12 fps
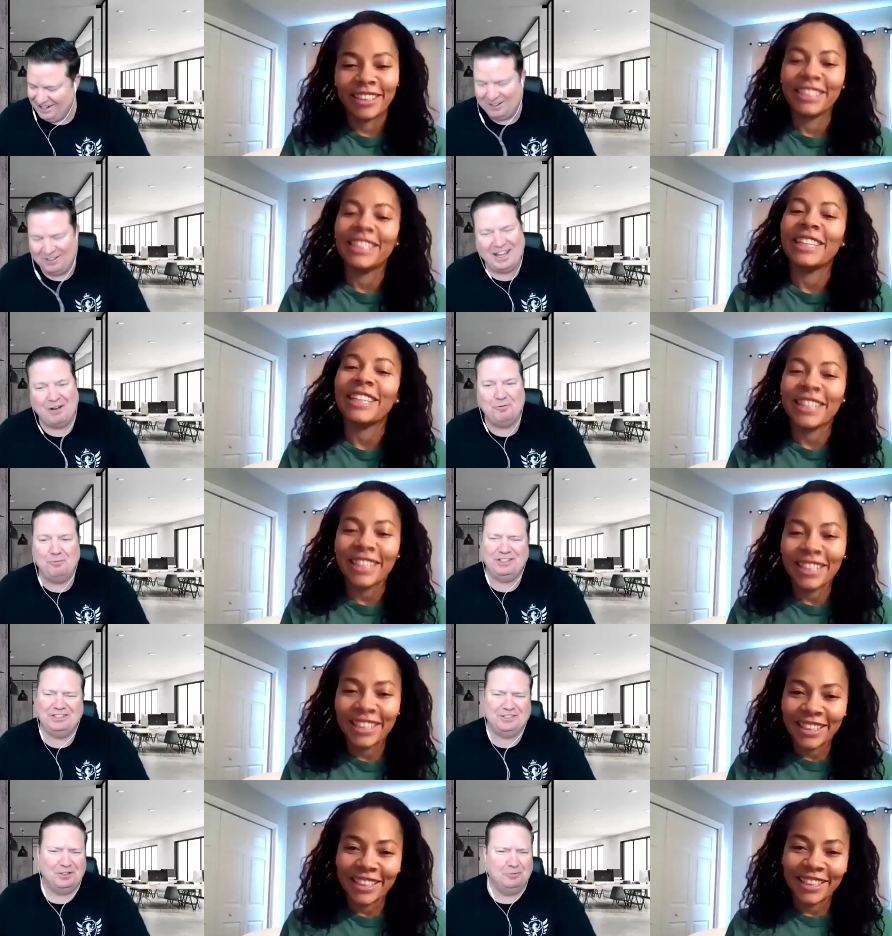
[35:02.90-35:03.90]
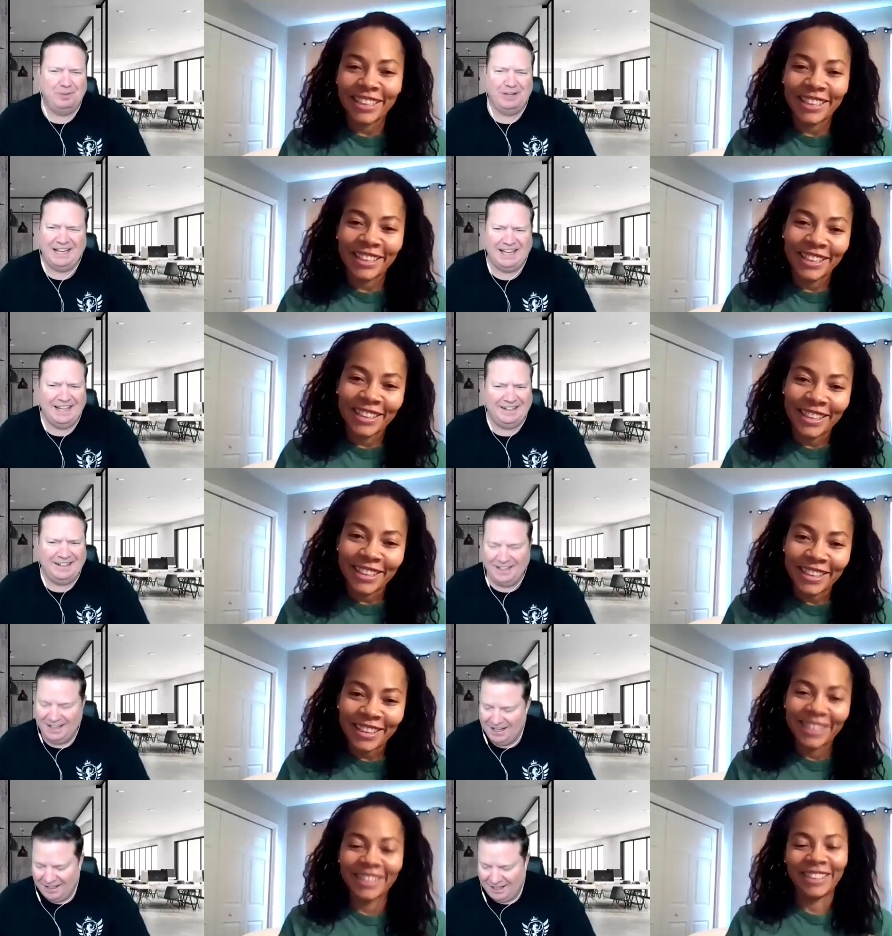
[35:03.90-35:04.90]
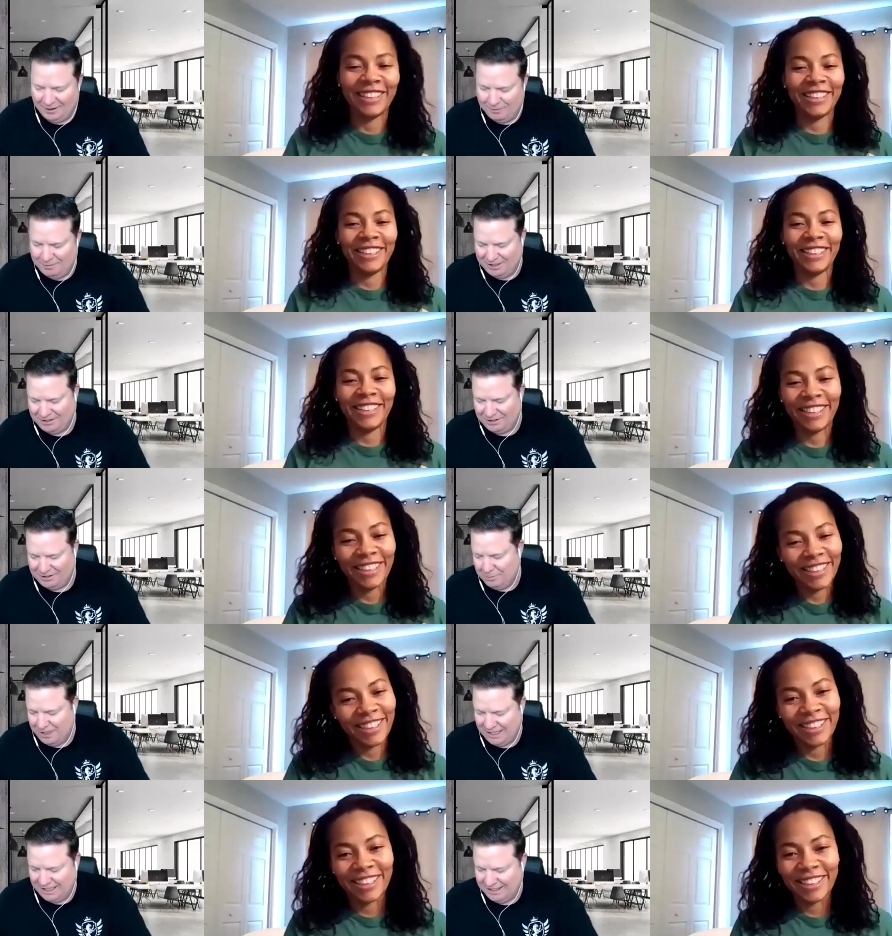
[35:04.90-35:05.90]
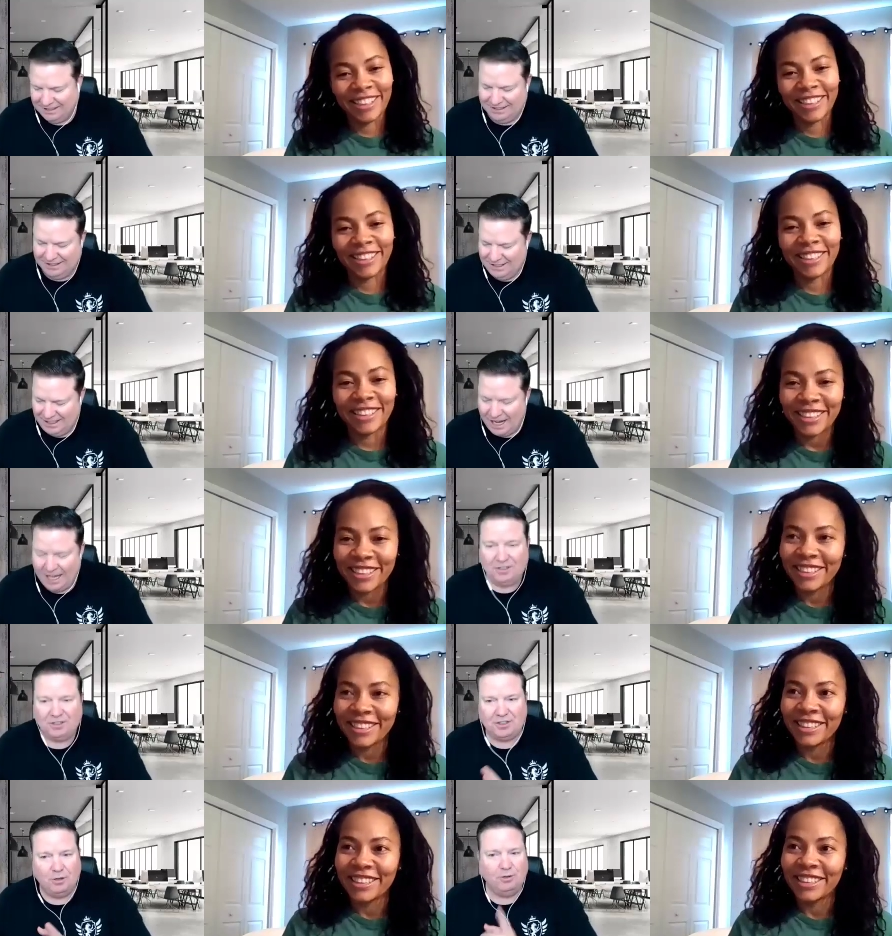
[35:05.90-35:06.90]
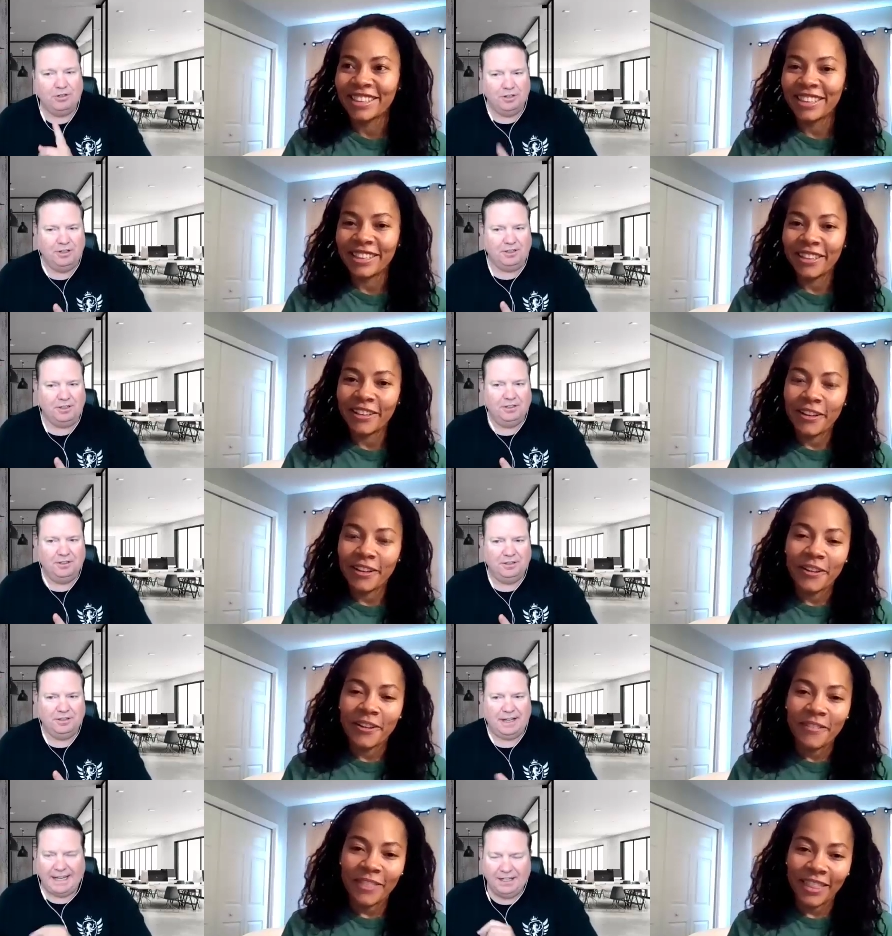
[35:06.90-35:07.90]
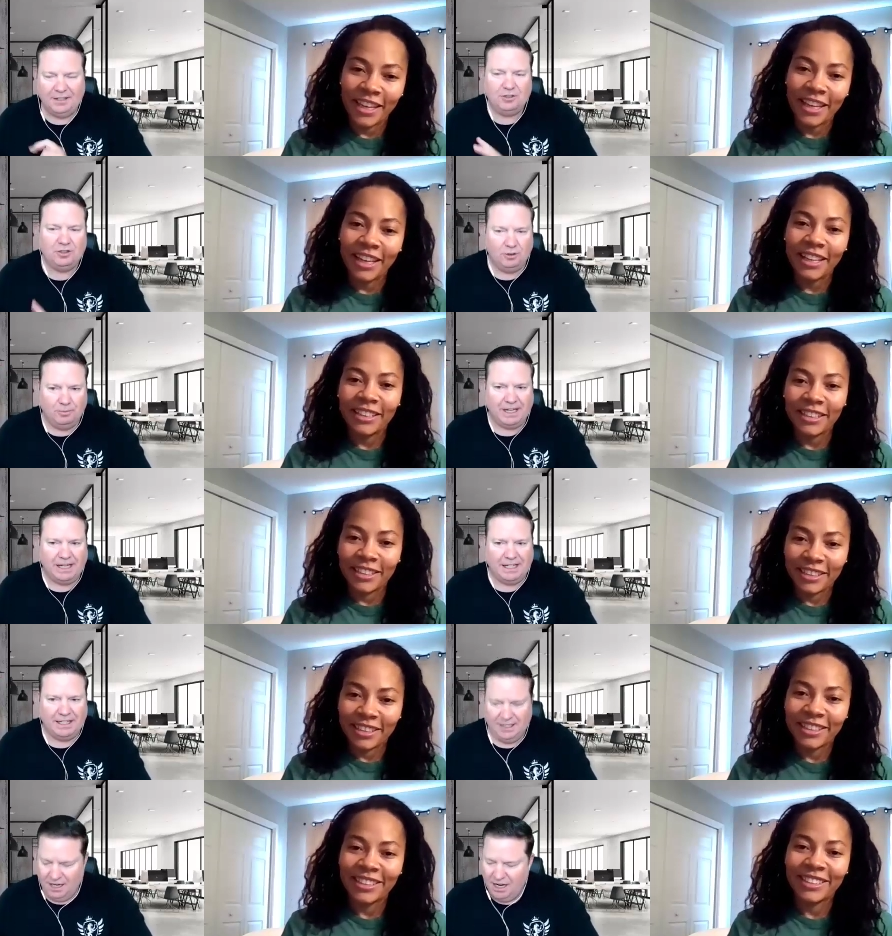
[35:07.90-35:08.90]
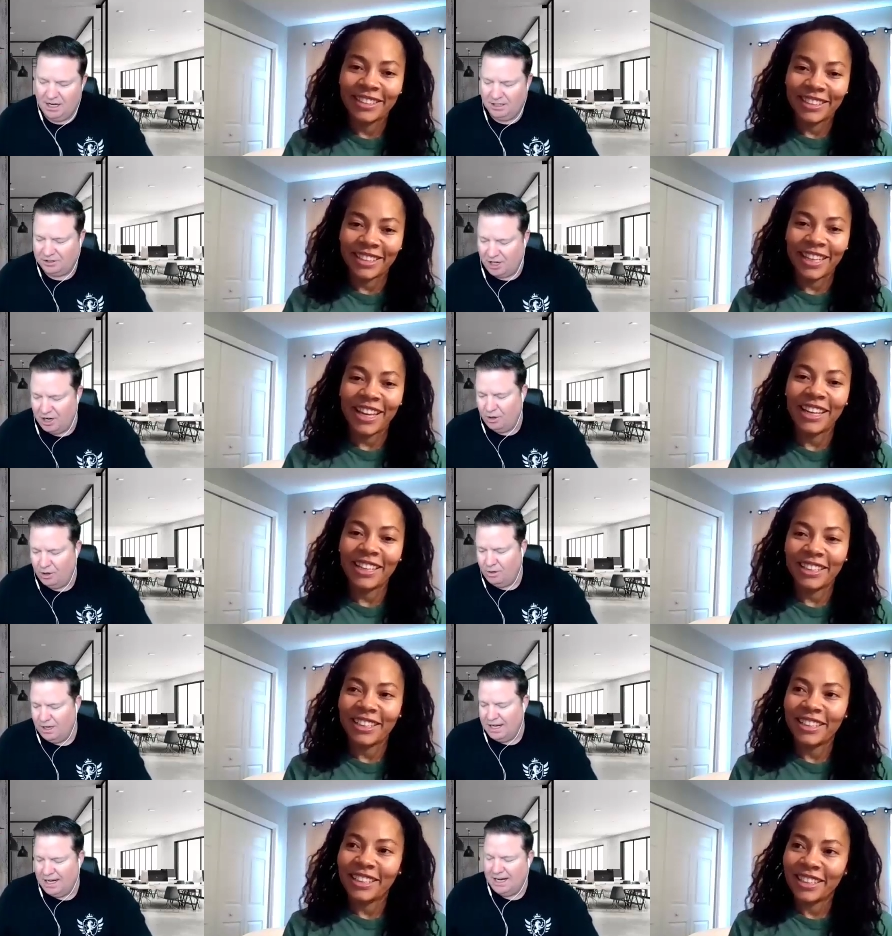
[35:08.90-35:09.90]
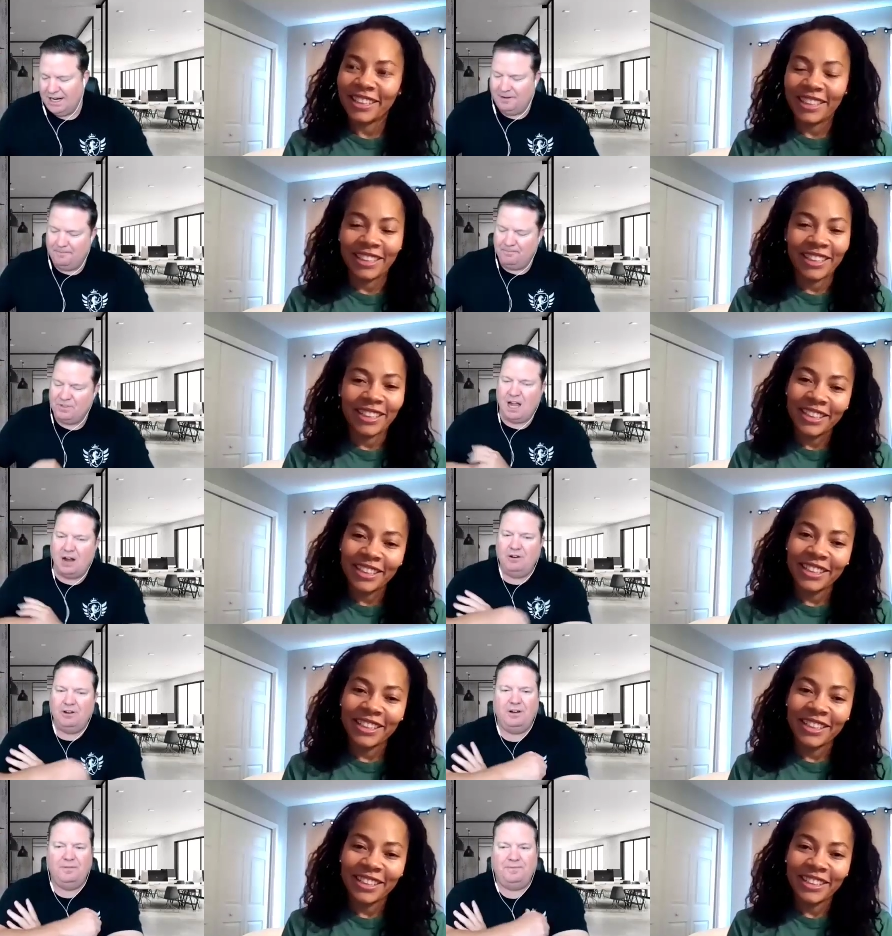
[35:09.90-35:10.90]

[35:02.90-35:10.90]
Speaker 1: oh, that would be so bad. That would be so bad and so good and yeah. so bad. So, uh, how are you going to